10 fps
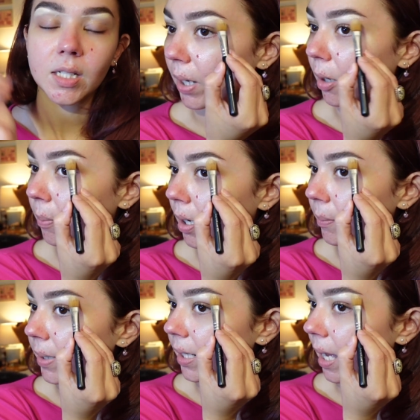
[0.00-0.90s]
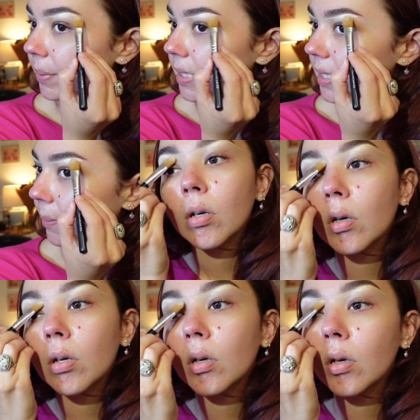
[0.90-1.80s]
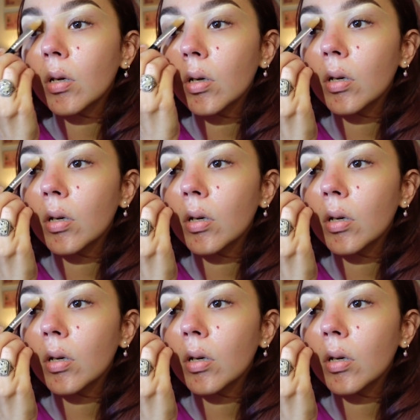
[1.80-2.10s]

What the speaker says: brow pomade epidemic that